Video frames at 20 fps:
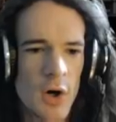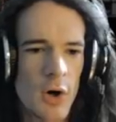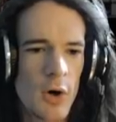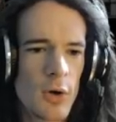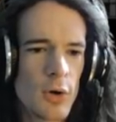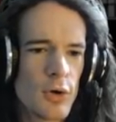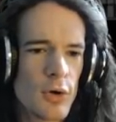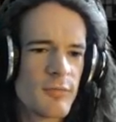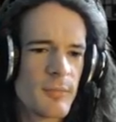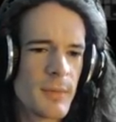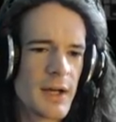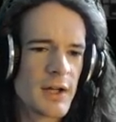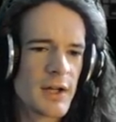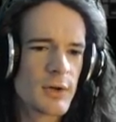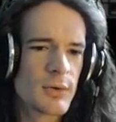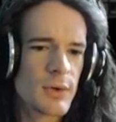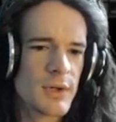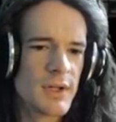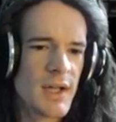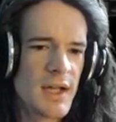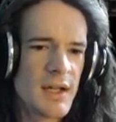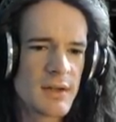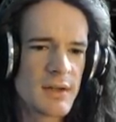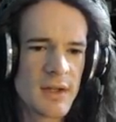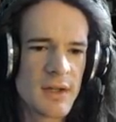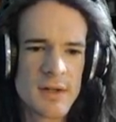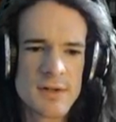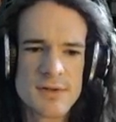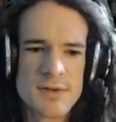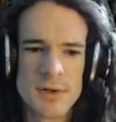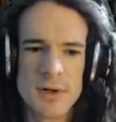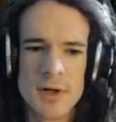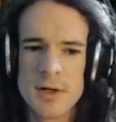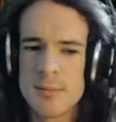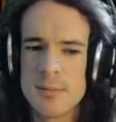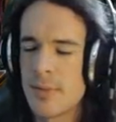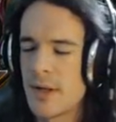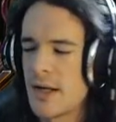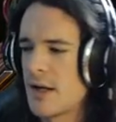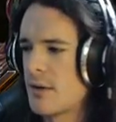All of my create things are
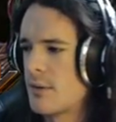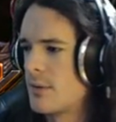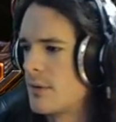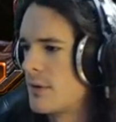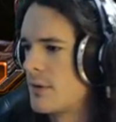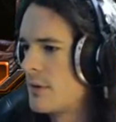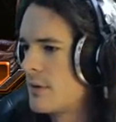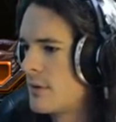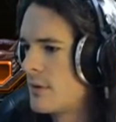unbound.